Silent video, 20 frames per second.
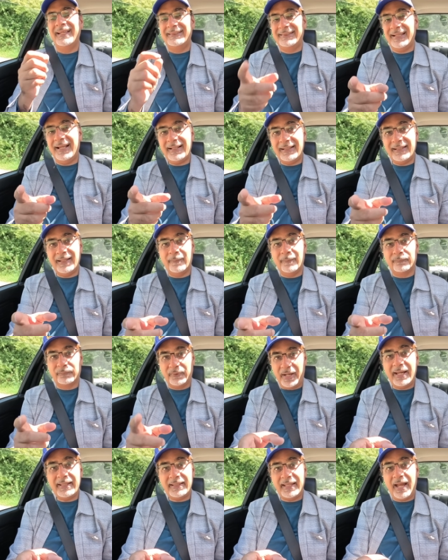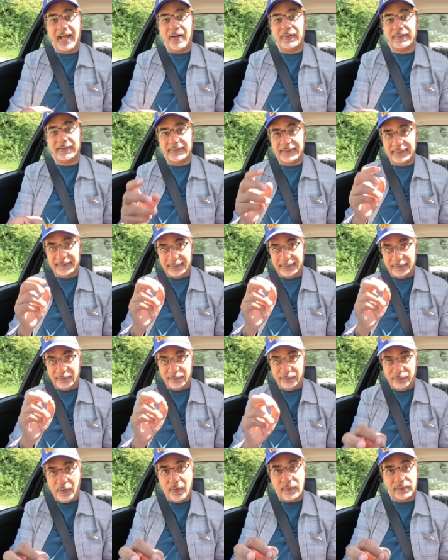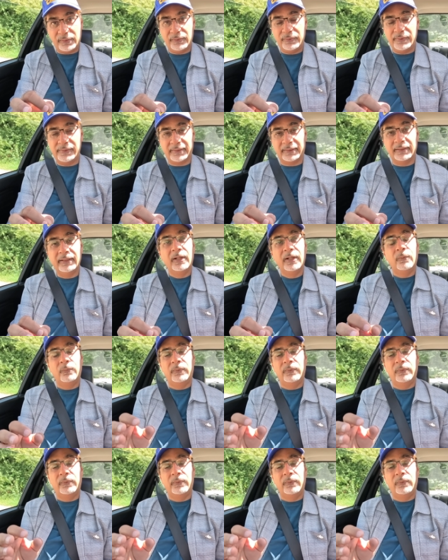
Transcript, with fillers: tell them right now that this is a vote loser.